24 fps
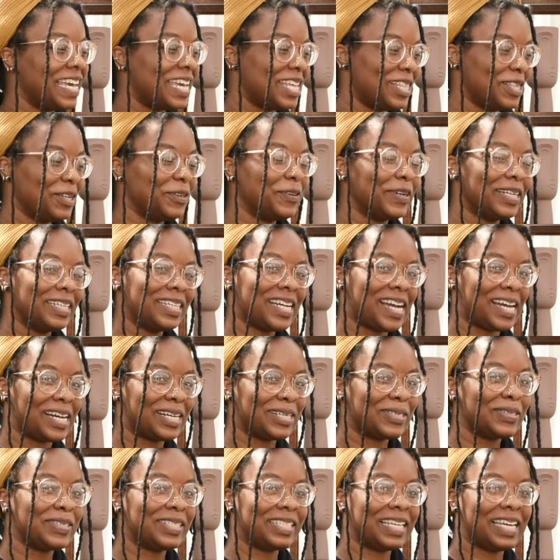in the
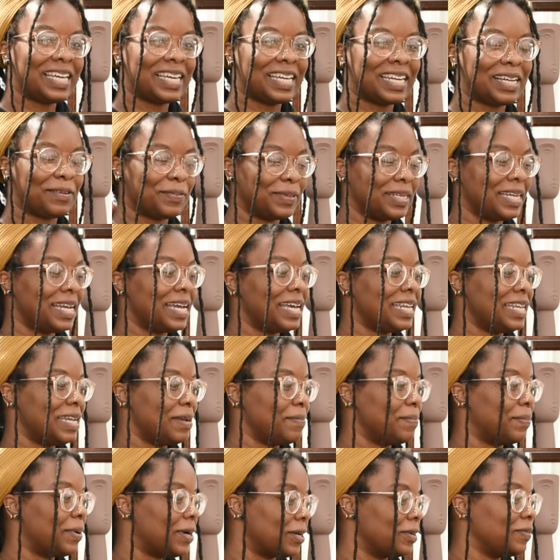greenhouse, and I went ahead
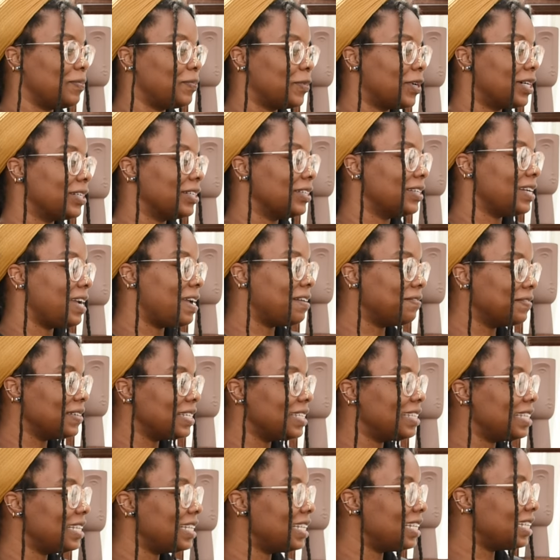and bottom watered
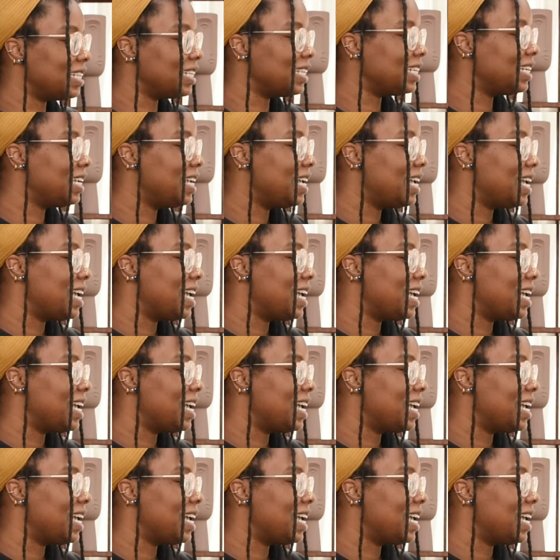everything.